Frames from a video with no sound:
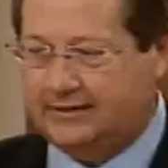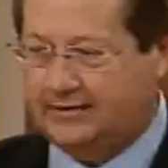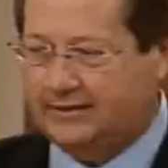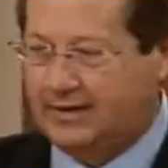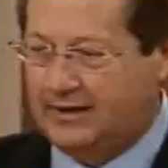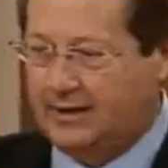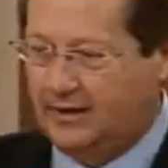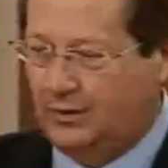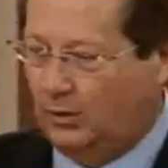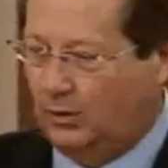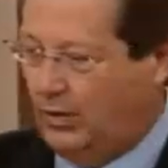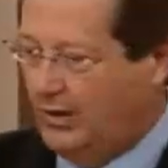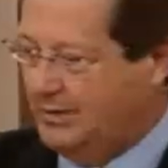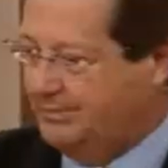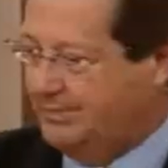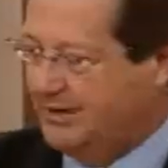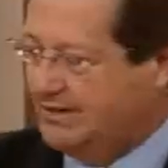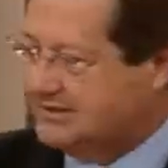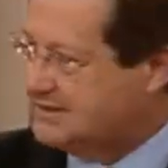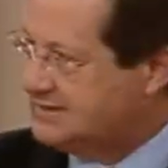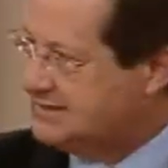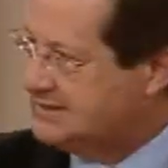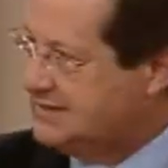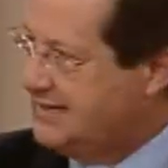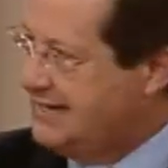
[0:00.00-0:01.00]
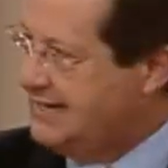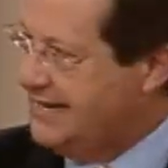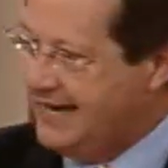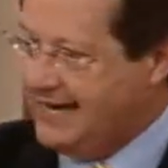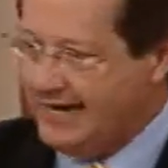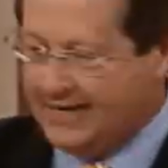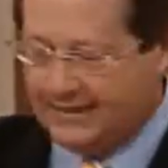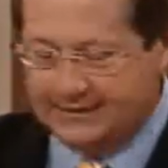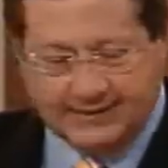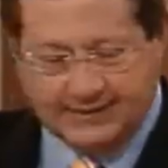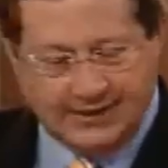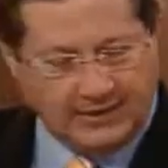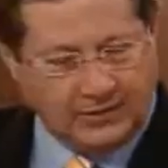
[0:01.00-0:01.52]
then one business I
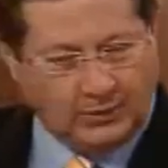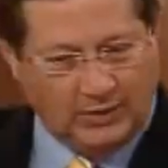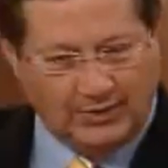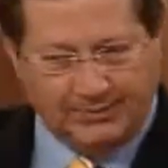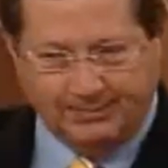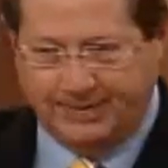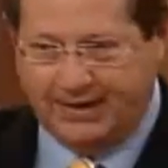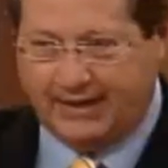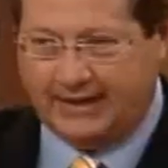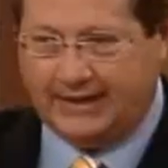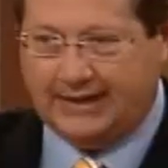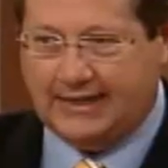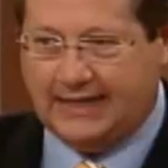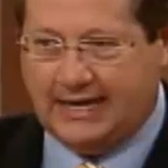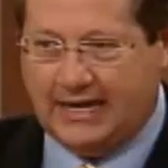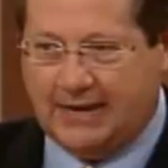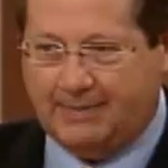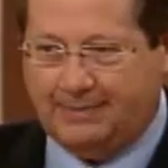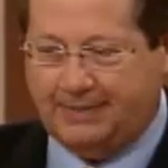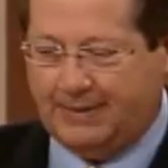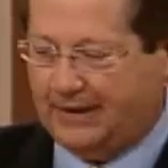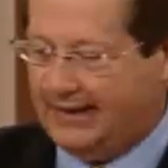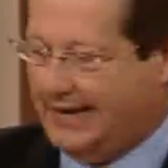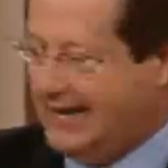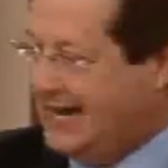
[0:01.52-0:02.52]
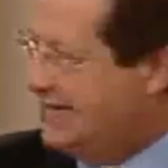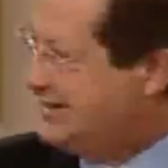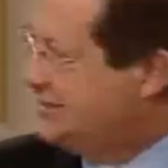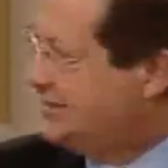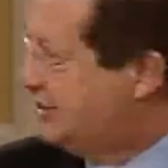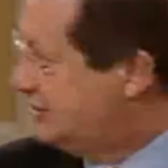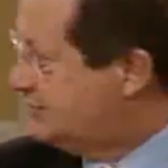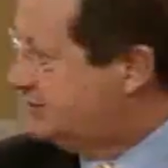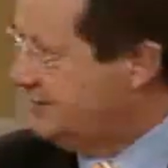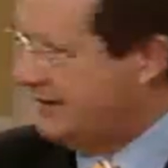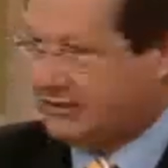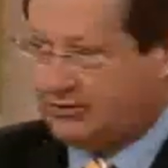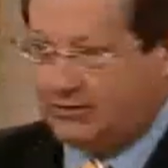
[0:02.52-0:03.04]
had kind of went belly up, and I had
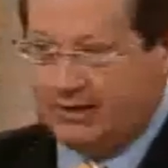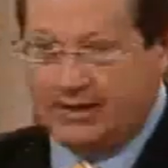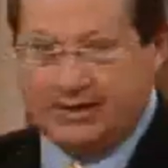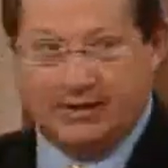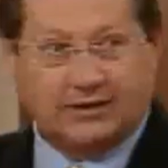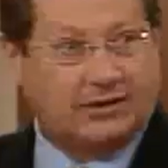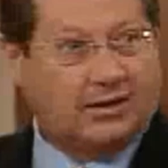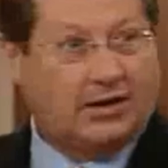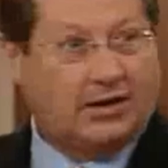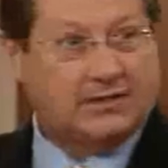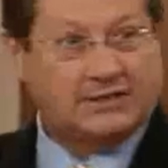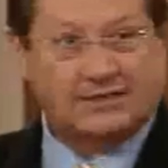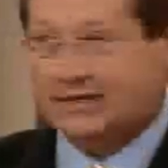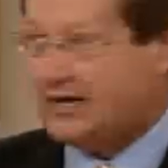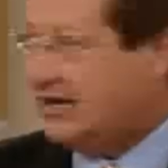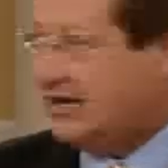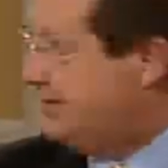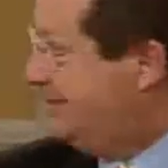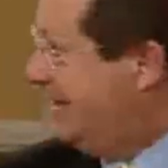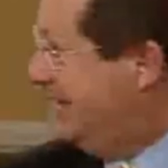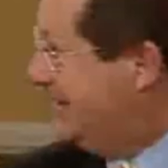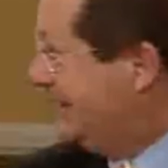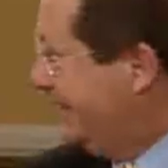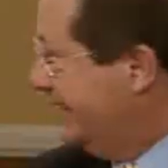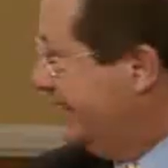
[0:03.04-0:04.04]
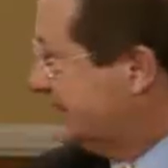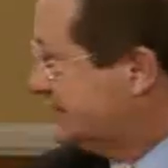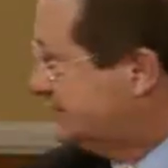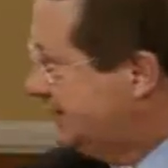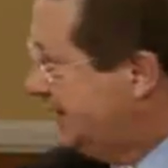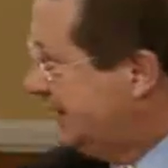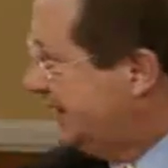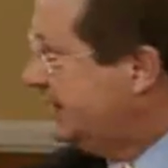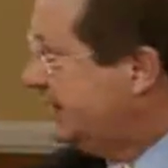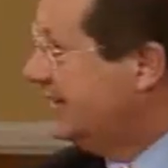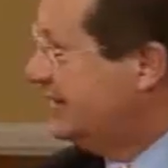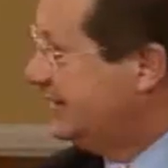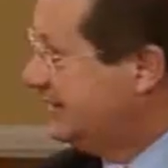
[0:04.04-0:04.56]
to use my credit cards to kind of make ends
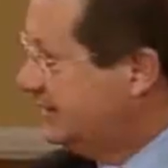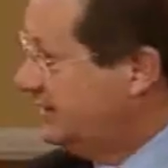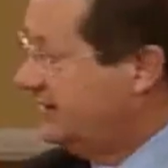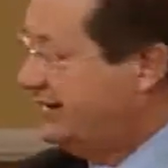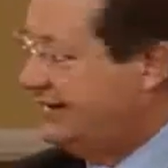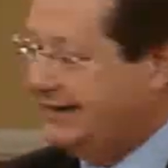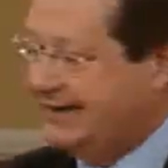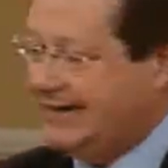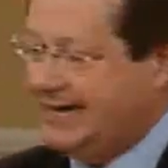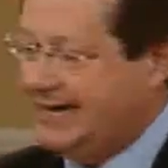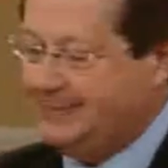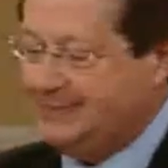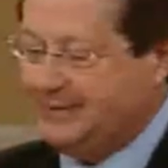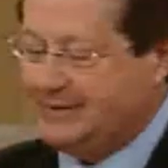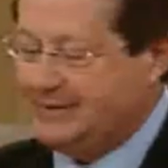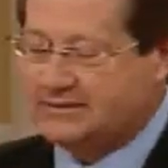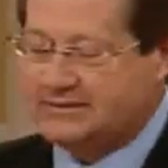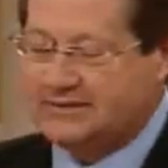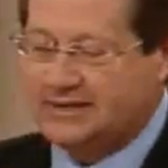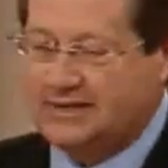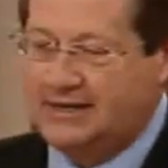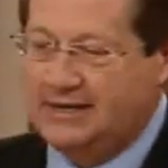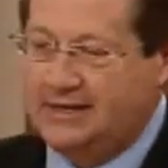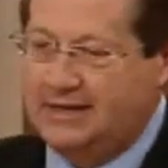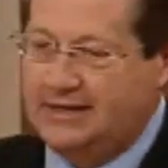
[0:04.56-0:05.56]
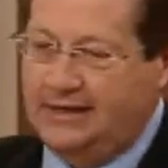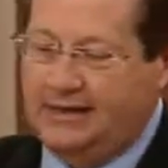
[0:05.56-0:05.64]
meet. You know how that happens.